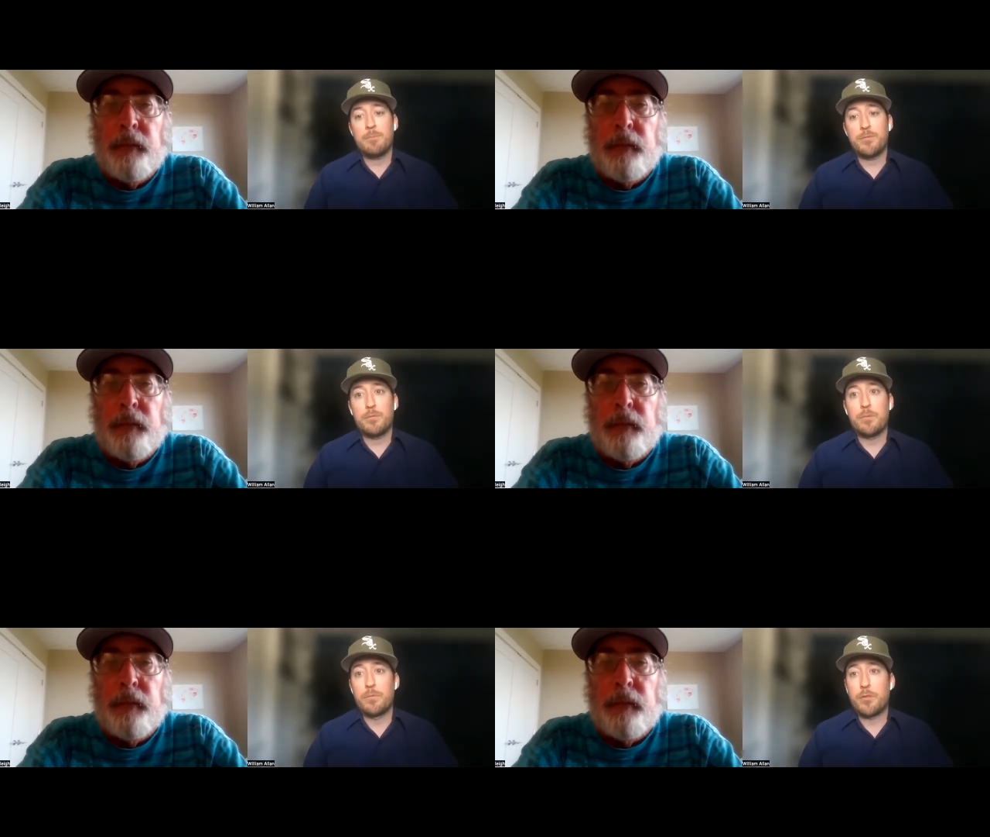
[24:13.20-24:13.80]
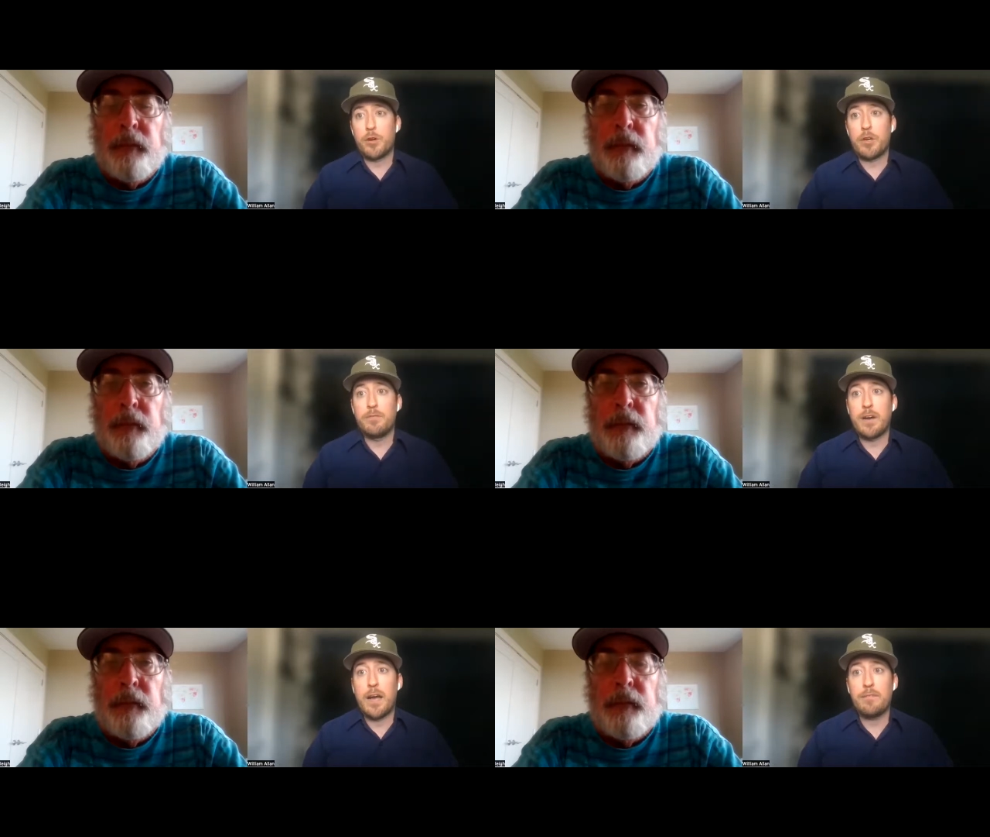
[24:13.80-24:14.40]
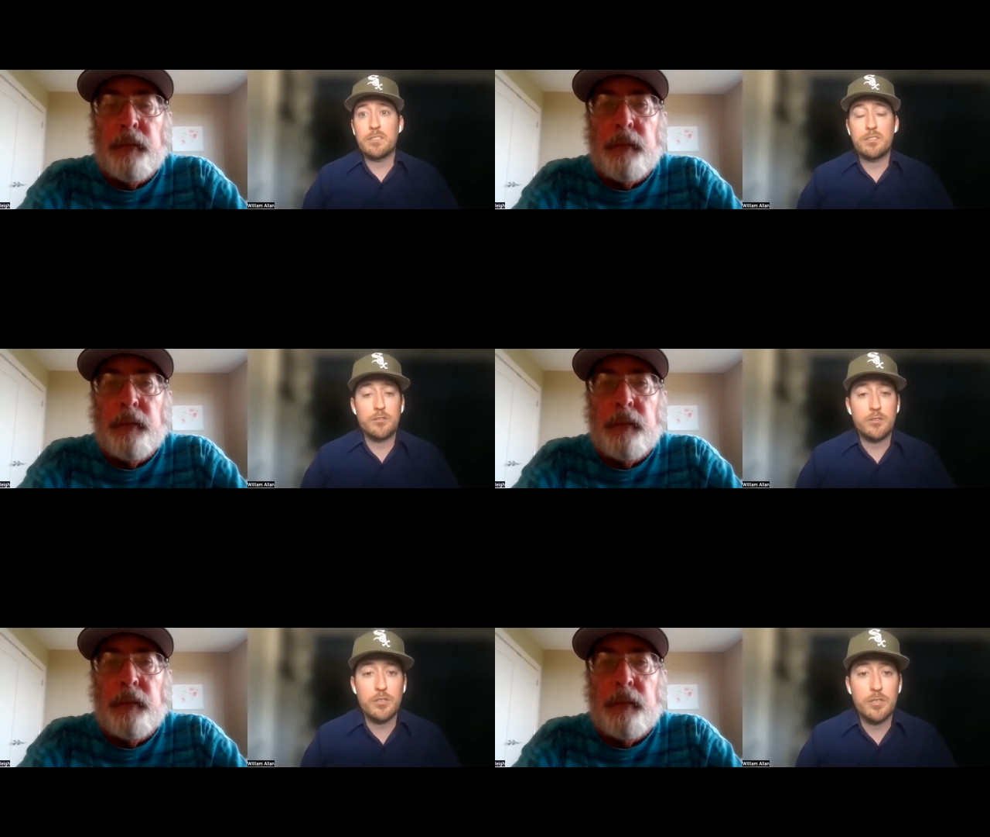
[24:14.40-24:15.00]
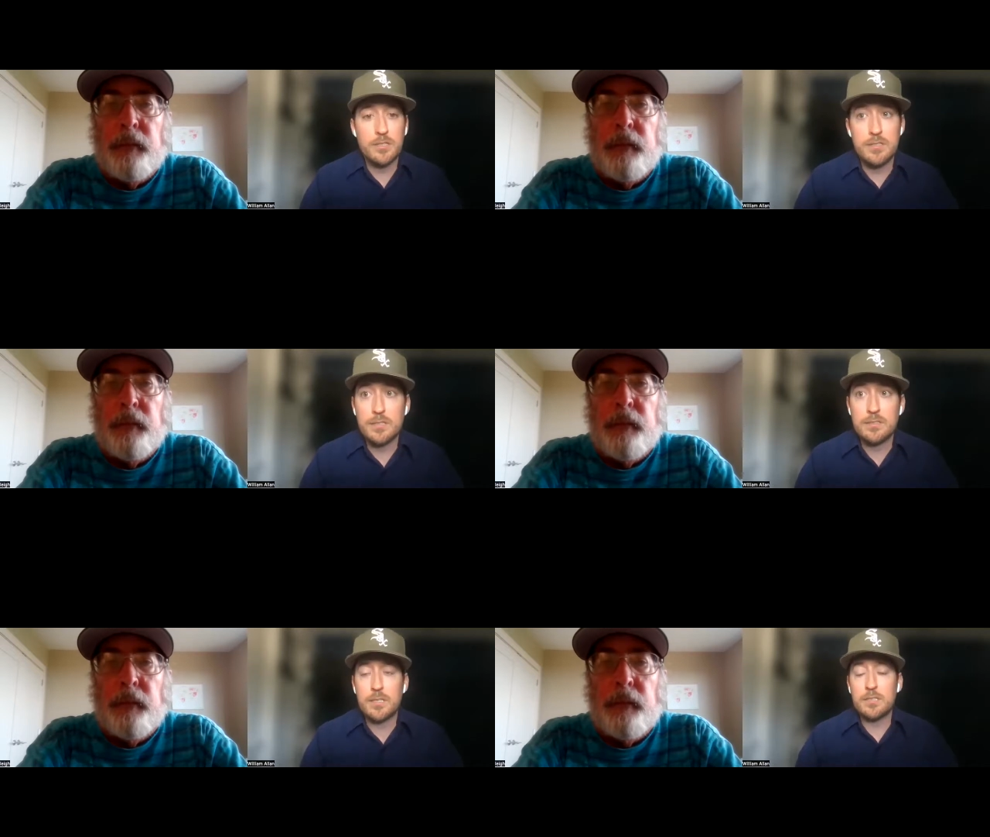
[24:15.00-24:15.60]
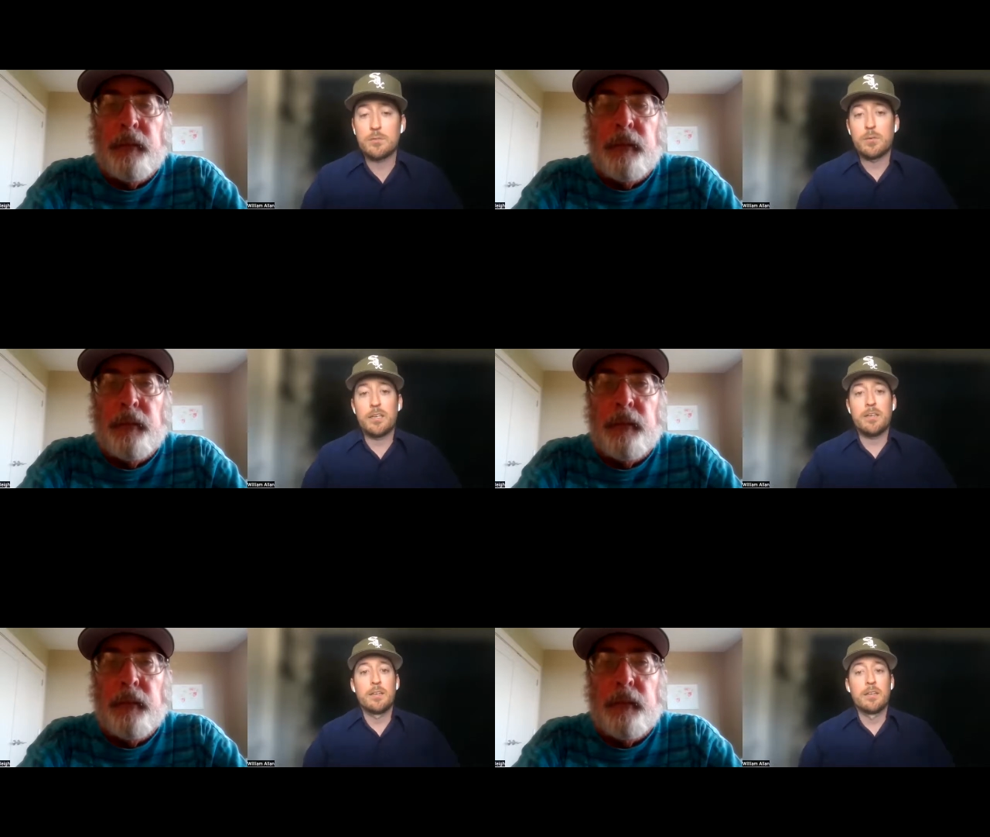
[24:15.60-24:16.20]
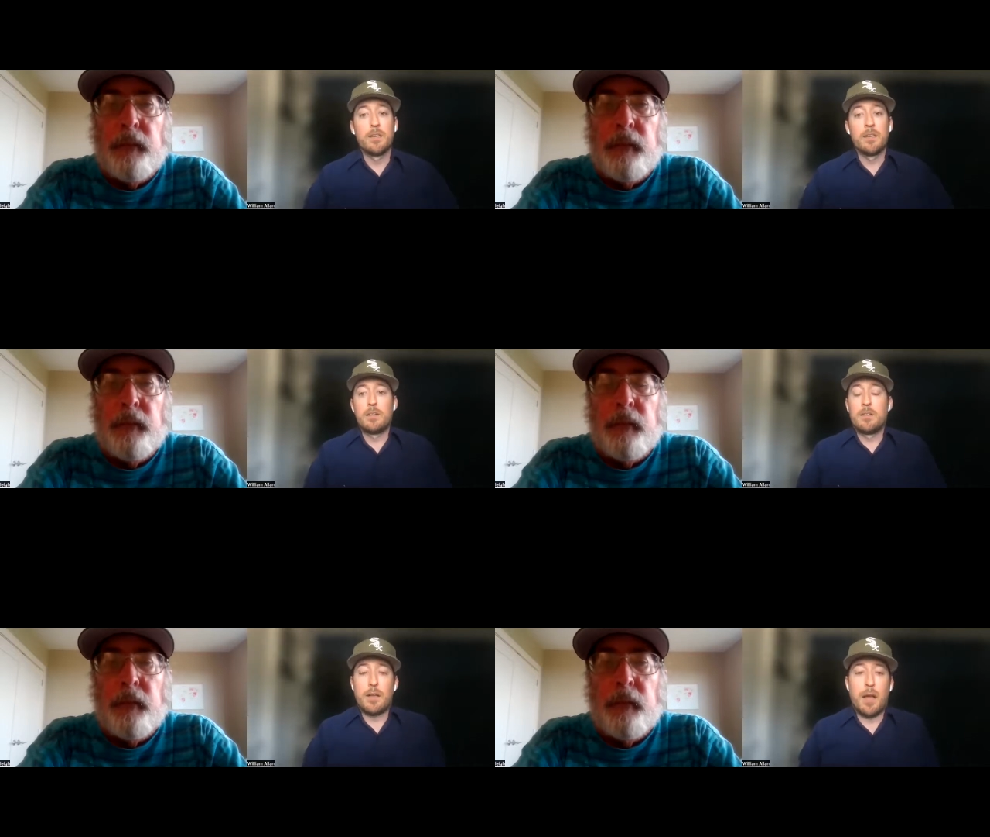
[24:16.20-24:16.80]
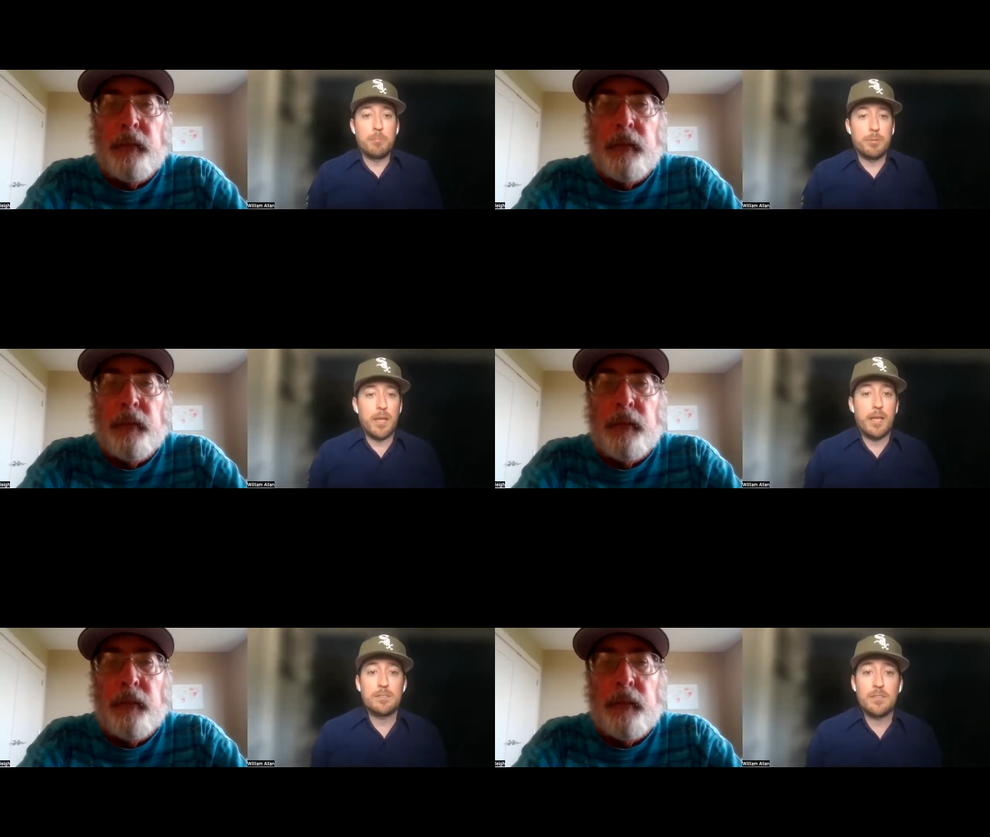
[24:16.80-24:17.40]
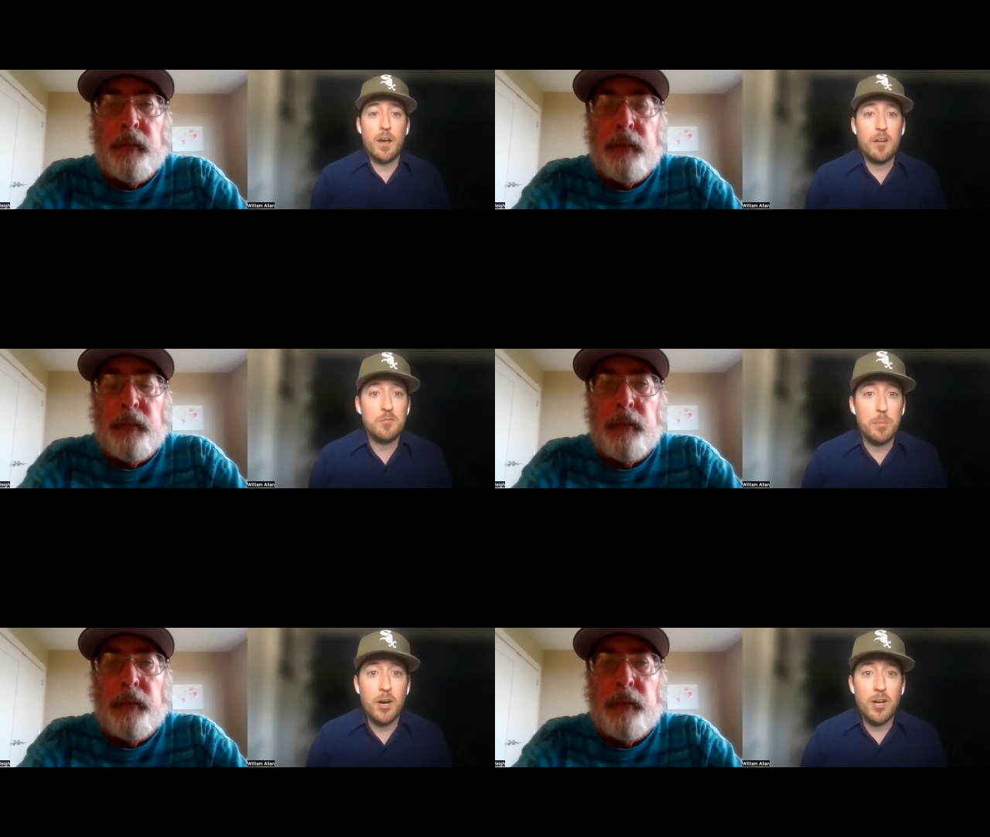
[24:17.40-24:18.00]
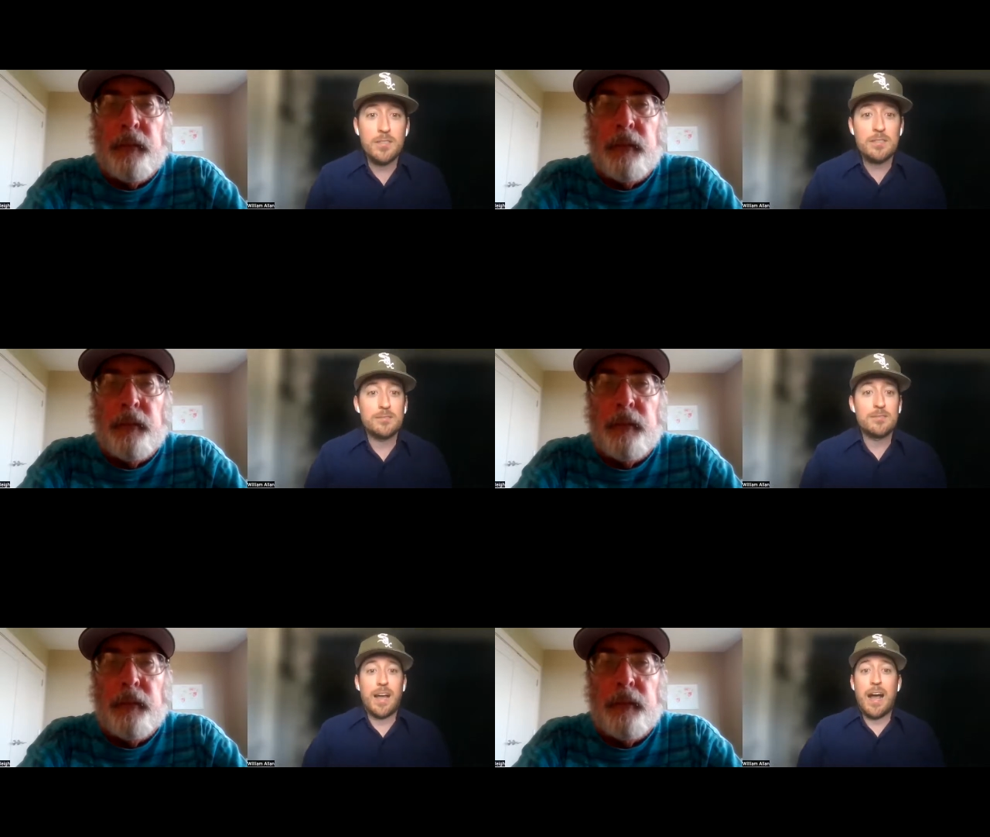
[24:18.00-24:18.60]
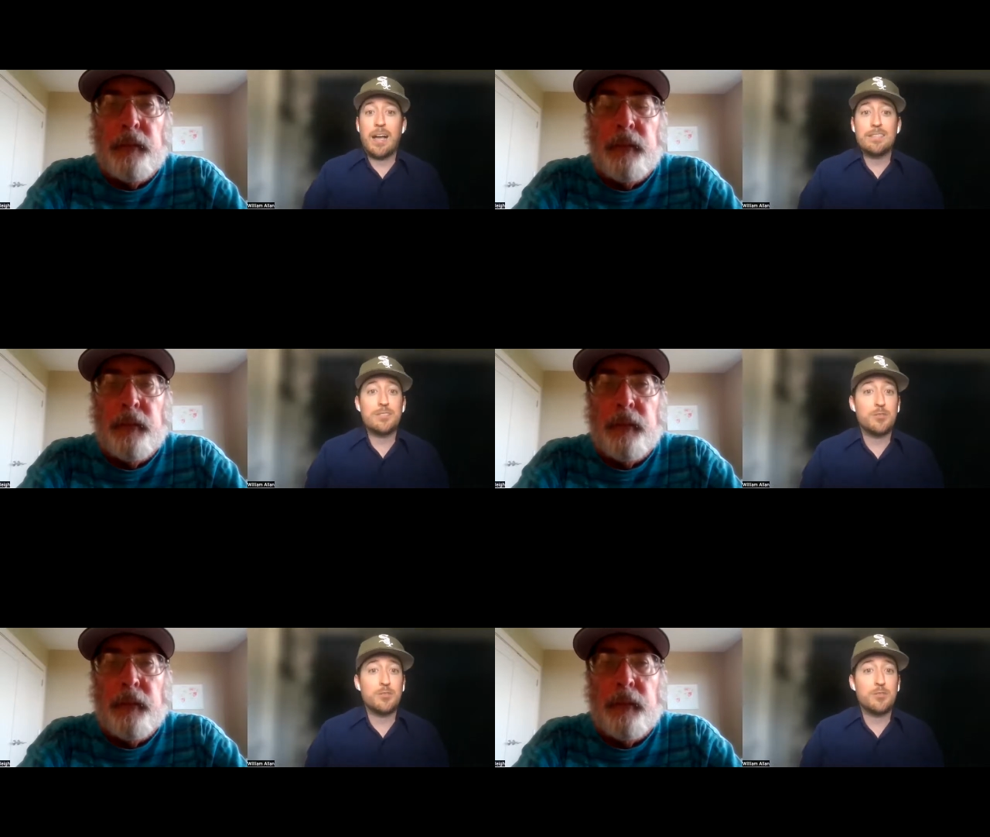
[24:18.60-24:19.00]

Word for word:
Speaker 1: I'm thirty-five. I turn thirty-six next week. I play softball. I